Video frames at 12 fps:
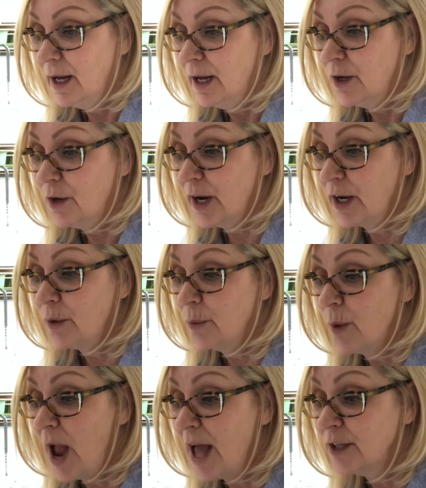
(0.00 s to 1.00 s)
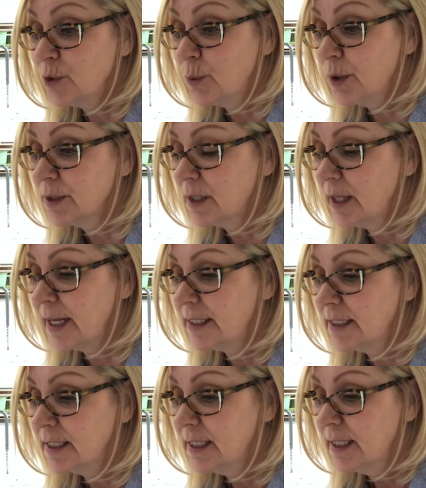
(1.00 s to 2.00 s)
Gregor ran toward the
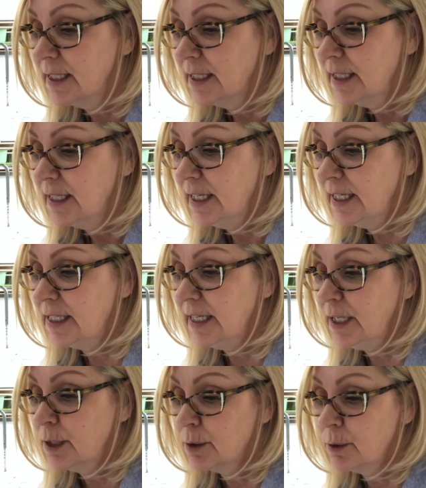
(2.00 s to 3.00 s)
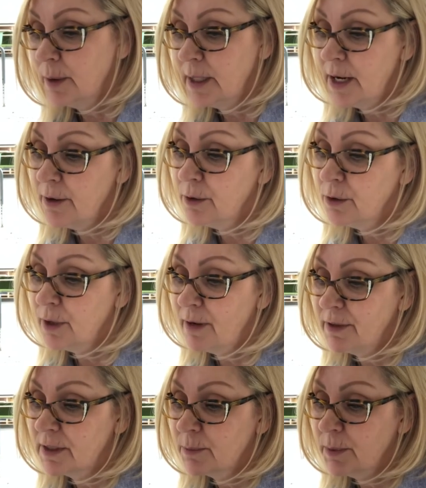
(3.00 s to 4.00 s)
light. It leaked through a narrow
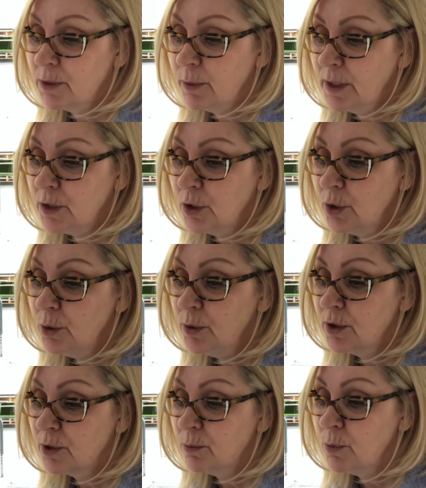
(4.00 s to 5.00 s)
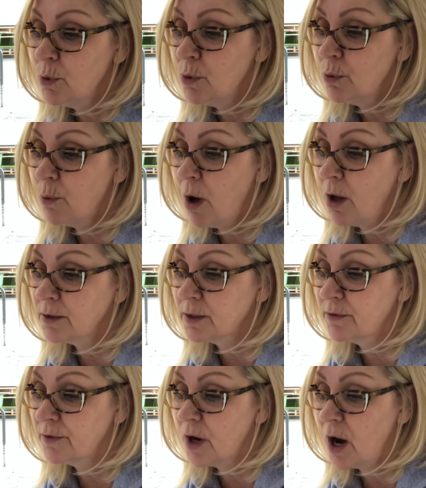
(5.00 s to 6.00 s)
crevice between two smooth walls
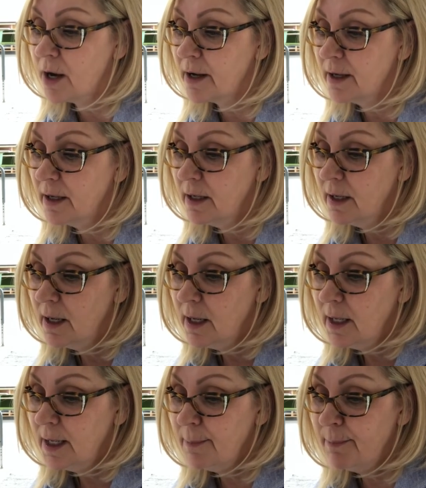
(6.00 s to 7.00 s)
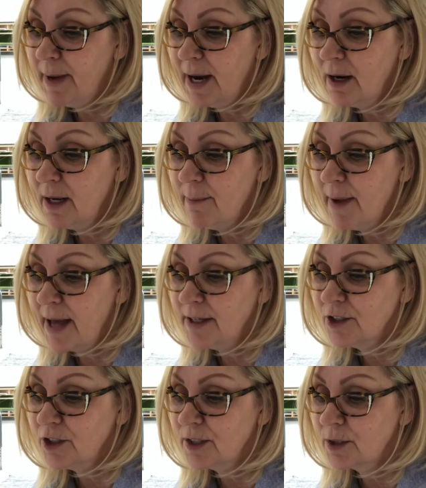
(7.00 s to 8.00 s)
of rock. He barely
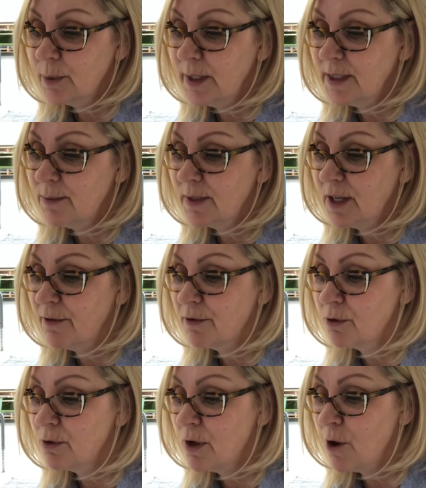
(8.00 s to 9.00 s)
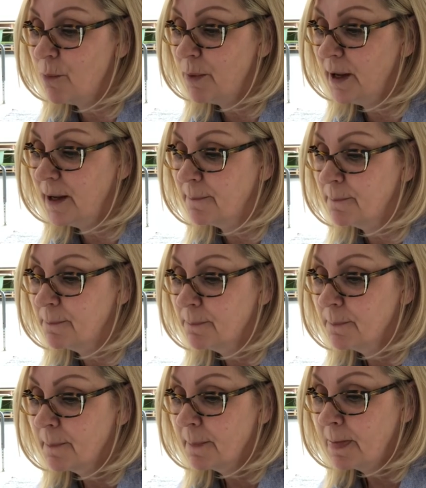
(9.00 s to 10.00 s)
managed to squeeze himself through the opening.
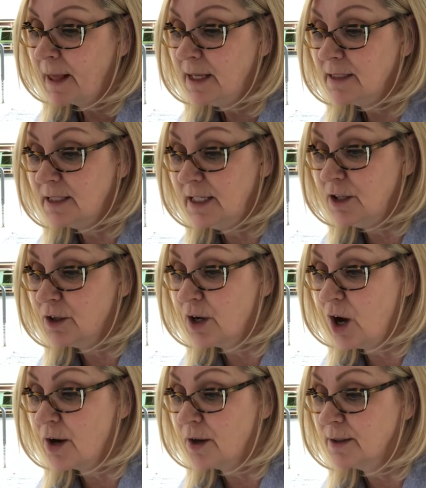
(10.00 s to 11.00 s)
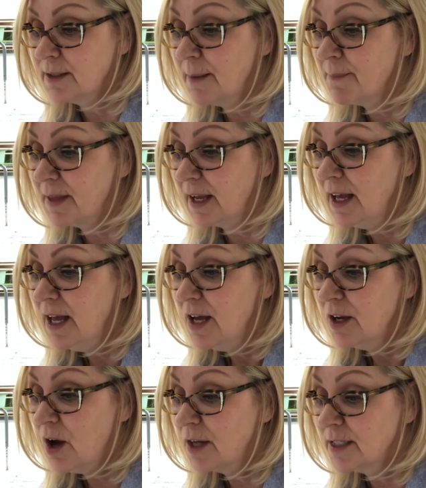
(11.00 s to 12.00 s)
His sneaker caught on something,
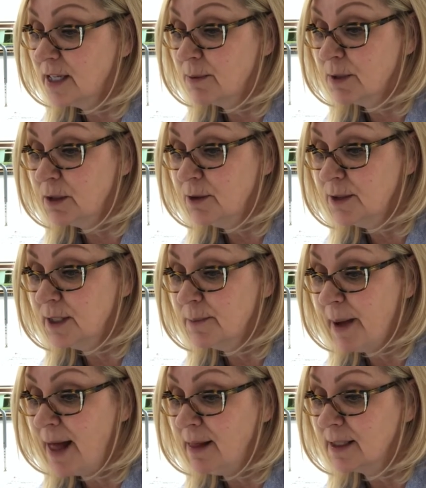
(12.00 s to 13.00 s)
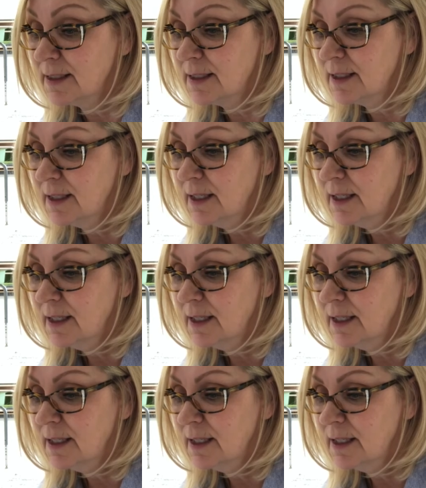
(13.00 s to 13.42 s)
causing him to lose his balance.